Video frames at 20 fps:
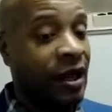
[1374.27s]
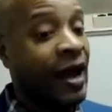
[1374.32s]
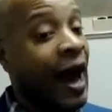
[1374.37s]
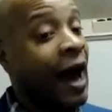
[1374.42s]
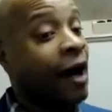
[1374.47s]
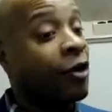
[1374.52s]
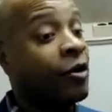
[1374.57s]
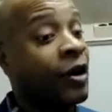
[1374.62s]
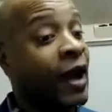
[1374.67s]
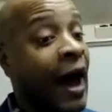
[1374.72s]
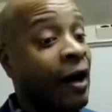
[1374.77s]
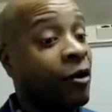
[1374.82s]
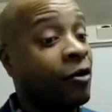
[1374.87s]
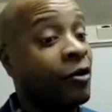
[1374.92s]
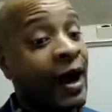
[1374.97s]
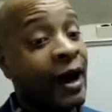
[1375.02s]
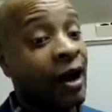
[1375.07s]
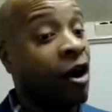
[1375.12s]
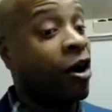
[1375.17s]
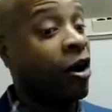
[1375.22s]
I don't
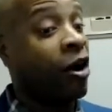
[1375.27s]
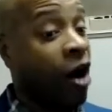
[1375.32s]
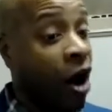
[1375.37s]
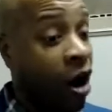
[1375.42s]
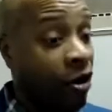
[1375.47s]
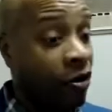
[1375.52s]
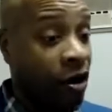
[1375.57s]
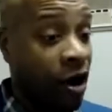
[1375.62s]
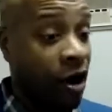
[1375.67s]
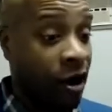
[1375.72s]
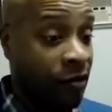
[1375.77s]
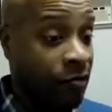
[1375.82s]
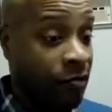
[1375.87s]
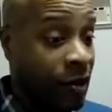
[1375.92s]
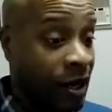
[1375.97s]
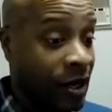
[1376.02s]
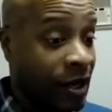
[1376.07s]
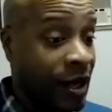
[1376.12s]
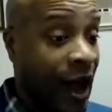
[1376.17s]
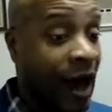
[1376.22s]
like all
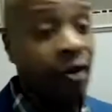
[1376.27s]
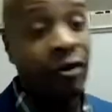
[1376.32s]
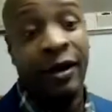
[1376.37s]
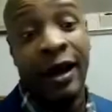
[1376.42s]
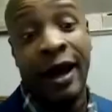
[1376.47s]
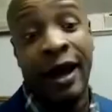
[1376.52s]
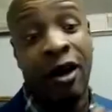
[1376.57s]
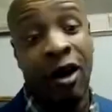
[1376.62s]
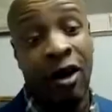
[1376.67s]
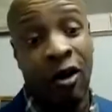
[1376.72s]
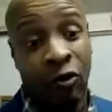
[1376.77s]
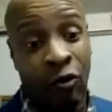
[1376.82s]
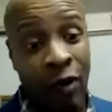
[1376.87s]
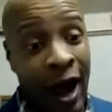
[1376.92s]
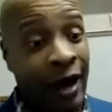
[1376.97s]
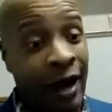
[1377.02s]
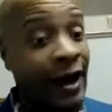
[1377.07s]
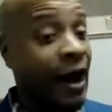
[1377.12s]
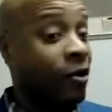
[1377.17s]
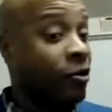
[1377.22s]
R&B. I don't like all
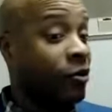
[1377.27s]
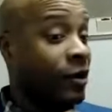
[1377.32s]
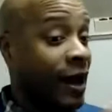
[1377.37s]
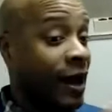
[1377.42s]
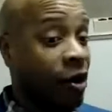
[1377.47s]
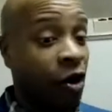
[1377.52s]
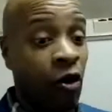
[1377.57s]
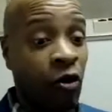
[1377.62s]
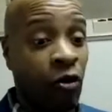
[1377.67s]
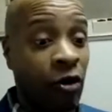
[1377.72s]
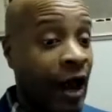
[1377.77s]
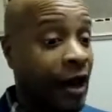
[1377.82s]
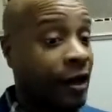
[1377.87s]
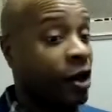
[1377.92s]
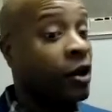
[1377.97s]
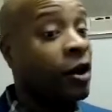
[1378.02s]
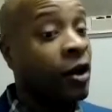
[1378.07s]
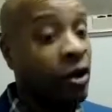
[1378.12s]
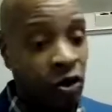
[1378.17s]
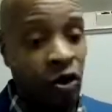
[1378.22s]
rock. I don't like a whole lot
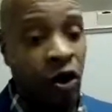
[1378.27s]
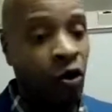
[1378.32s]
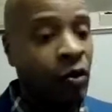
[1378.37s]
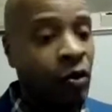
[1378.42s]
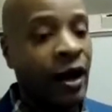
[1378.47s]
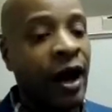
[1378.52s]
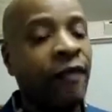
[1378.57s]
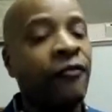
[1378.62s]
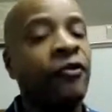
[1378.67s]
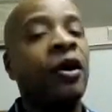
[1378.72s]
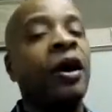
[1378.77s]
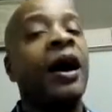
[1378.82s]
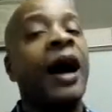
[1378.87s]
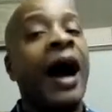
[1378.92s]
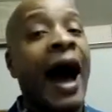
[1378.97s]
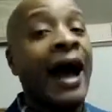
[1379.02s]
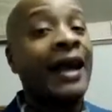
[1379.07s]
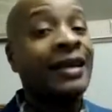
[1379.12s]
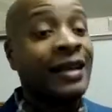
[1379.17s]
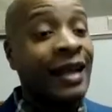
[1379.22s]
of, you know, whatever.
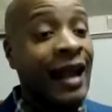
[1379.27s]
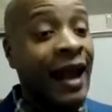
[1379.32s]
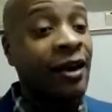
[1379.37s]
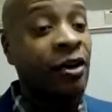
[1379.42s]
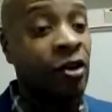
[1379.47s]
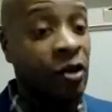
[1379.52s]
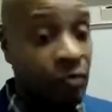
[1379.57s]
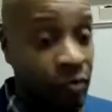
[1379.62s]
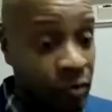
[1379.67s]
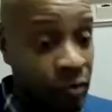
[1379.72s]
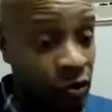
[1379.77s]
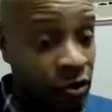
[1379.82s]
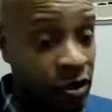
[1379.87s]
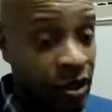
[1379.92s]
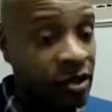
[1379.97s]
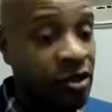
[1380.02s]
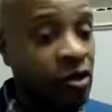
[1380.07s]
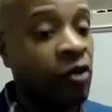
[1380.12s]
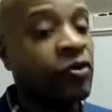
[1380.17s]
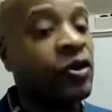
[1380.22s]
I just like good
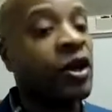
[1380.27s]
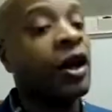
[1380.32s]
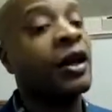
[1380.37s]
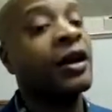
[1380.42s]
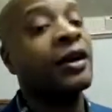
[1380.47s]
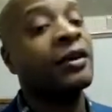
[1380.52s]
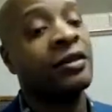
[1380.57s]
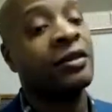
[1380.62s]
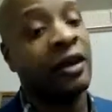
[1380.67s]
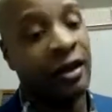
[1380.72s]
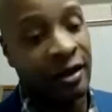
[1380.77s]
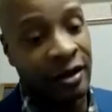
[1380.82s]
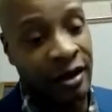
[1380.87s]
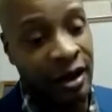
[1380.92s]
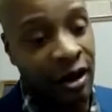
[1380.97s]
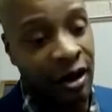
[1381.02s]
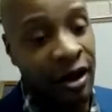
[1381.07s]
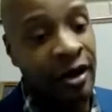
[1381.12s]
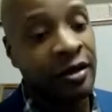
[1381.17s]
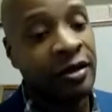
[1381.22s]
music. So there
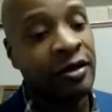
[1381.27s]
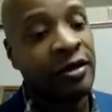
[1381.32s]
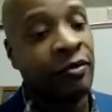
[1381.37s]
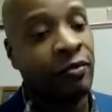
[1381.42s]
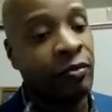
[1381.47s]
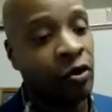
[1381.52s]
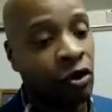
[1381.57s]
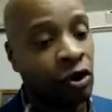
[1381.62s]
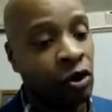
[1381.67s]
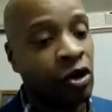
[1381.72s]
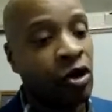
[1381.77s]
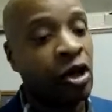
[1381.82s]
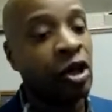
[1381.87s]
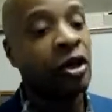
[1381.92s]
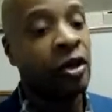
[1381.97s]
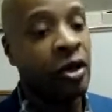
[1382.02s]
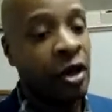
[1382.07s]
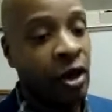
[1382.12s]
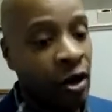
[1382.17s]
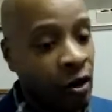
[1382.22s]
is some
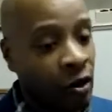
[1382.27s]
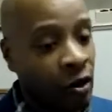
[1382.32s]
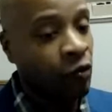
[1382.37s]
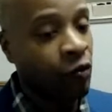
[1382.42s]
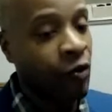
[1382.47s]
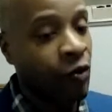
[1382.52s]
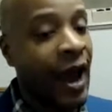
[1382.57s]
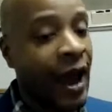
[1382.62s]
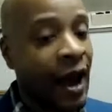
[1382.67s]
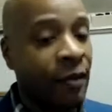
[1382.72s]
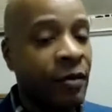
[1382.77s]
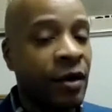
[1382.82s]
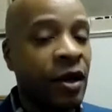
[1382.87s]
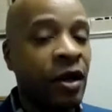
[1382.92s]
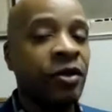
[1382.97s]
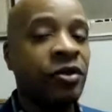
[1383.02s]
good rap.